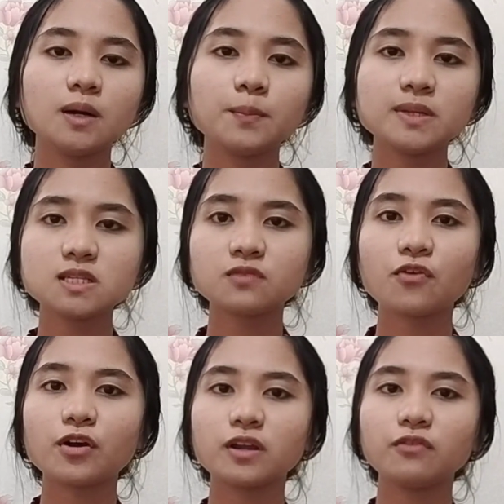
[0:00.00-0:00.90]
Please
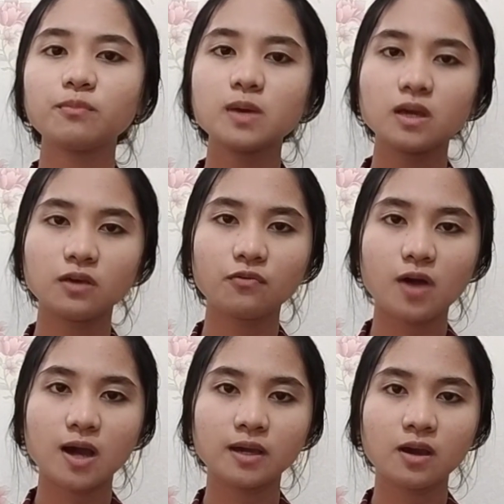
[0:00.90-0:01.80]
forgive me if
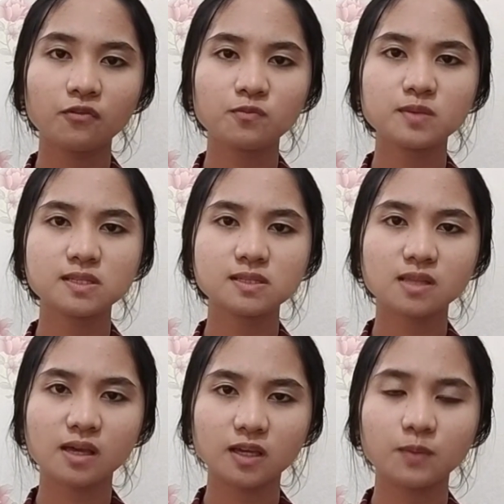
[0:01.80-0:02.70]
I have
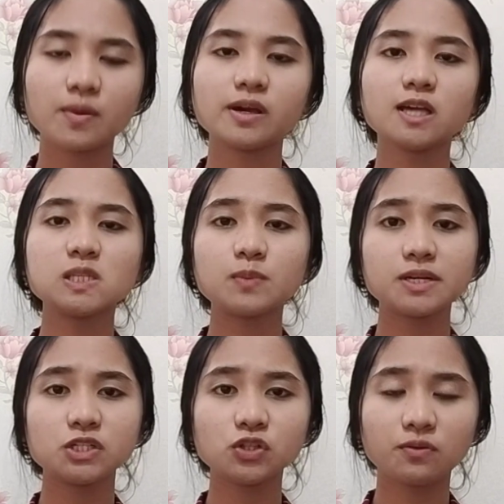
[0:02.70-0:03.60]
mistake in my
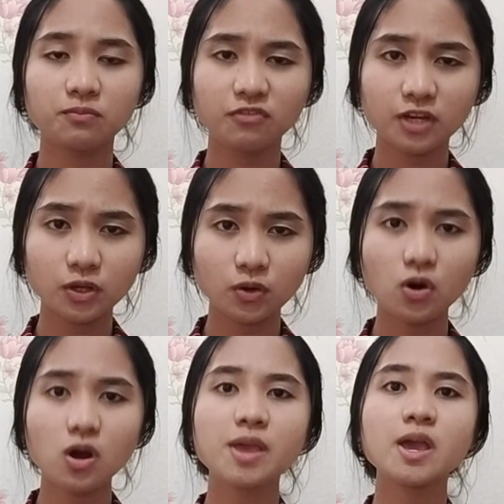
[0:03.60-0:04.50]
explanation
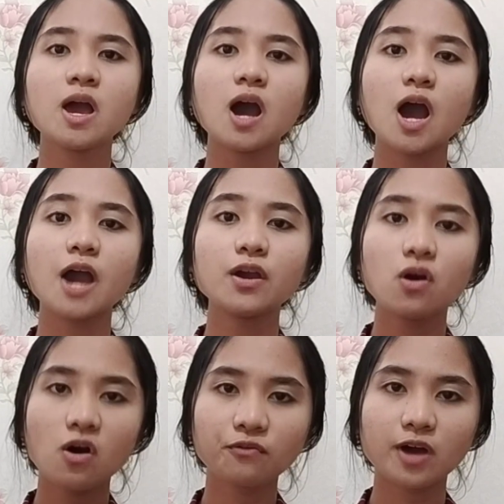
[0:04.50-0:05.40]
video. I
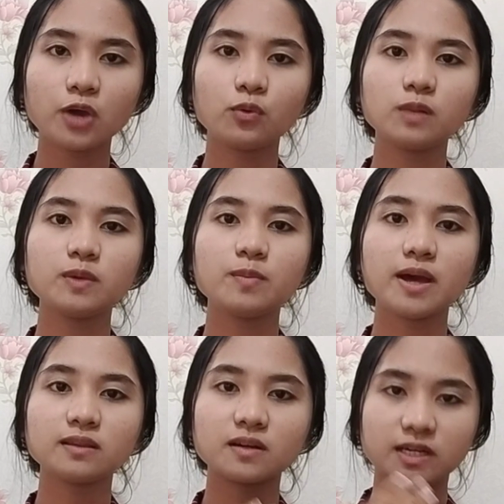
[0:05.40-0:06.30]
hope I will be
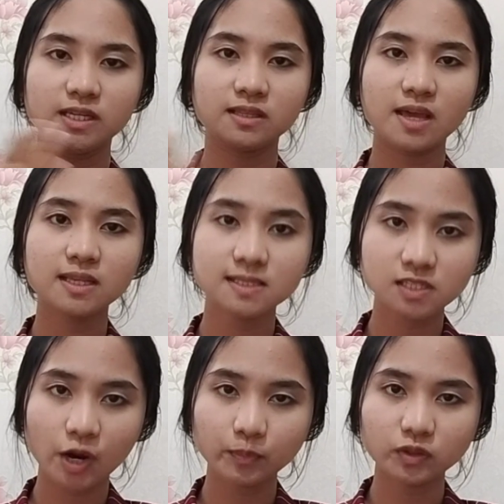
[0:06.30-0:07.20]
better in next
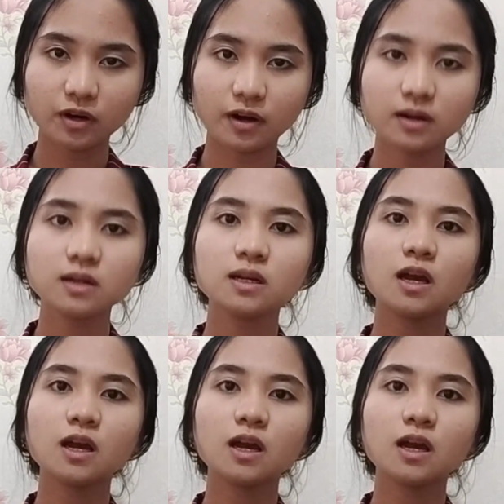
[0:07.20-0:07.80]
chapter.